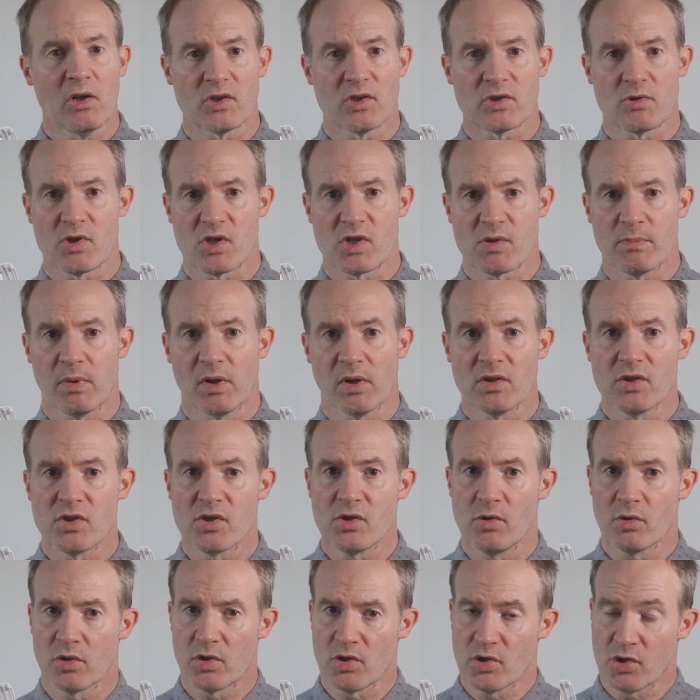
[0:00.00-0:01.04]
not to respond
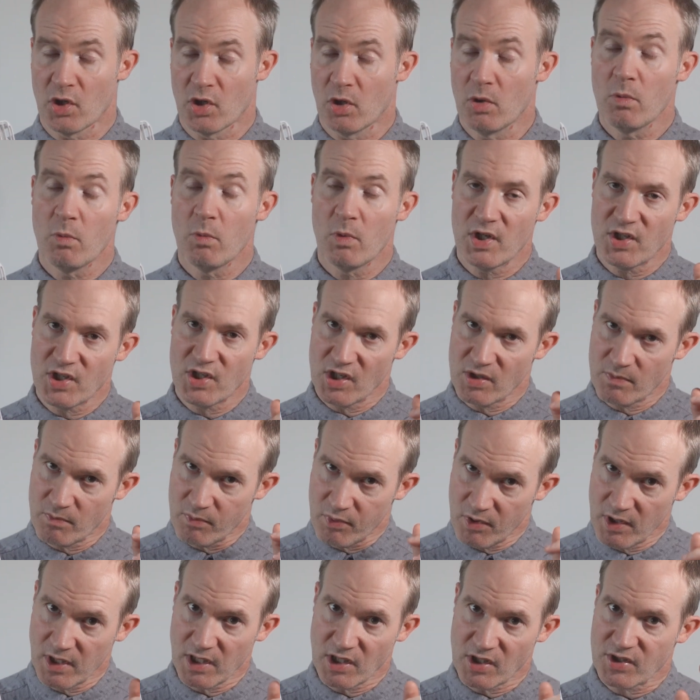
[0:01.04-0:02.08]
to your control, which is
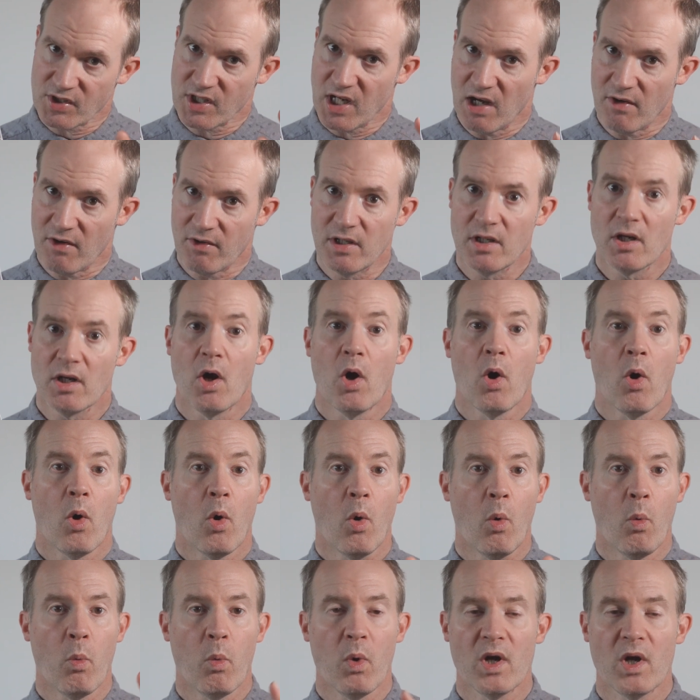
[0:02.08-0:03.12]
pretty scary,
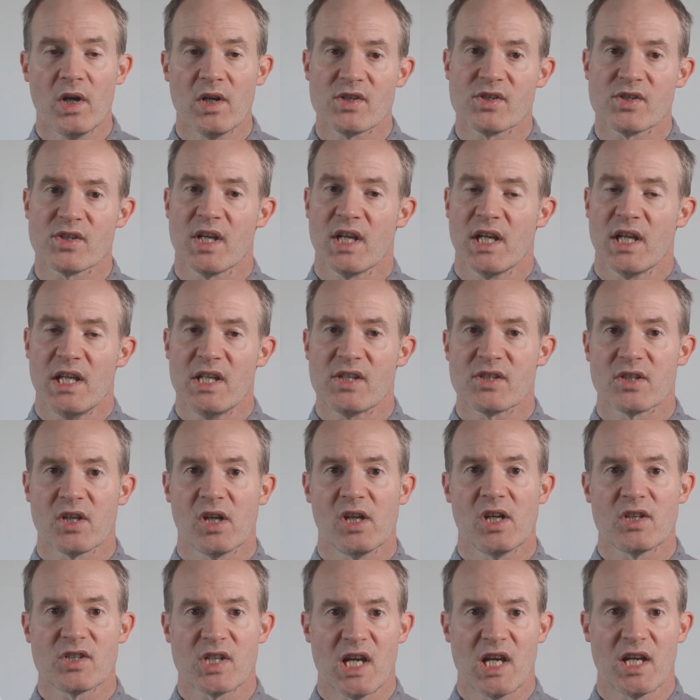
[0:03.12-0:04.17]
or worse, it's going
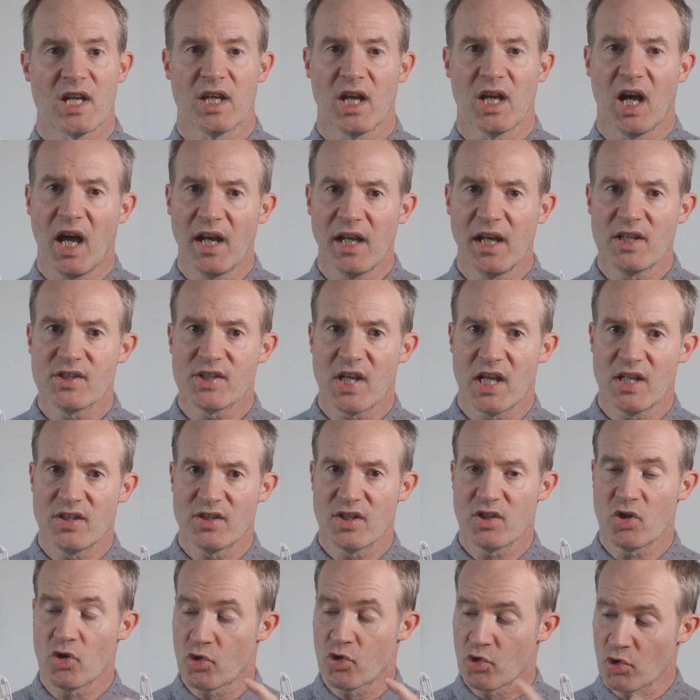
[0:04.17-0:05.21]
to take an
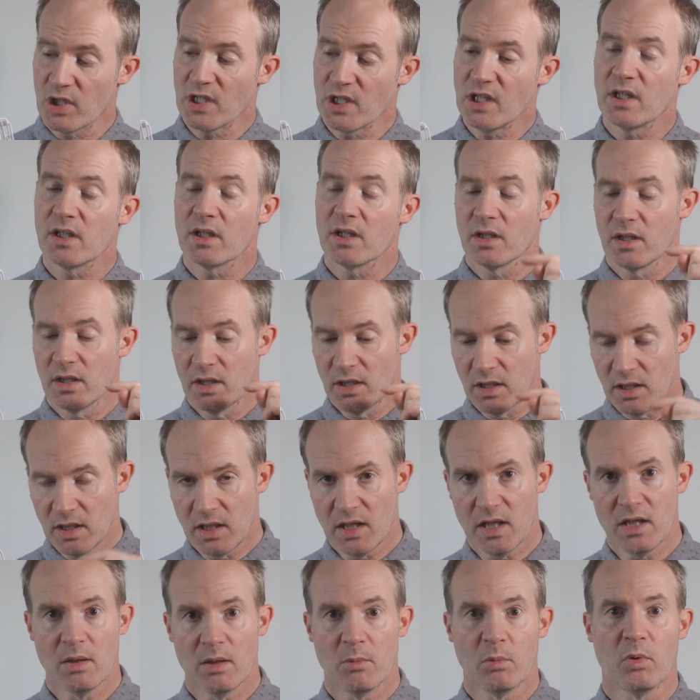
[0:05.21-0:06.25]
unattended drink
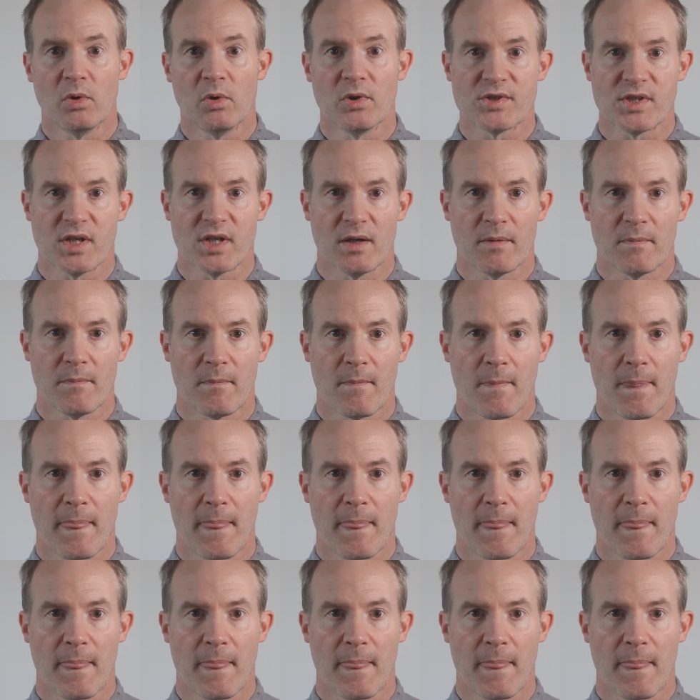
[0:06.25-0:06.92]
in the water.